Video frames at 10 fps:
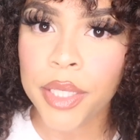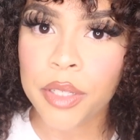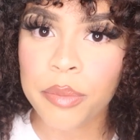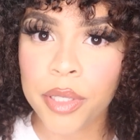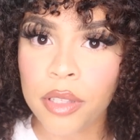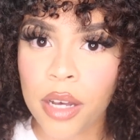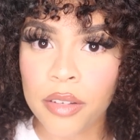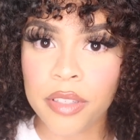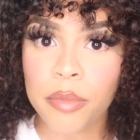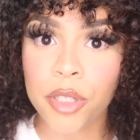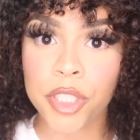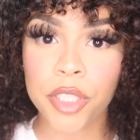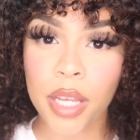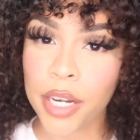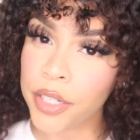You can put a lot of
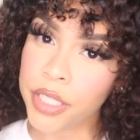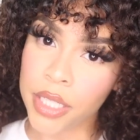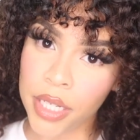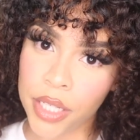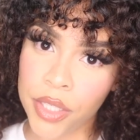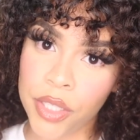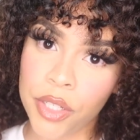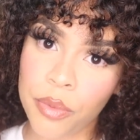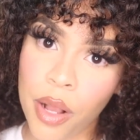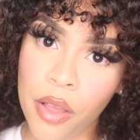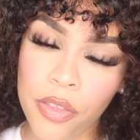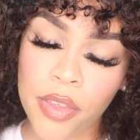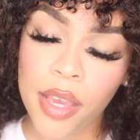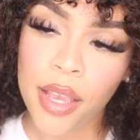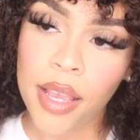emotional energy into your wealth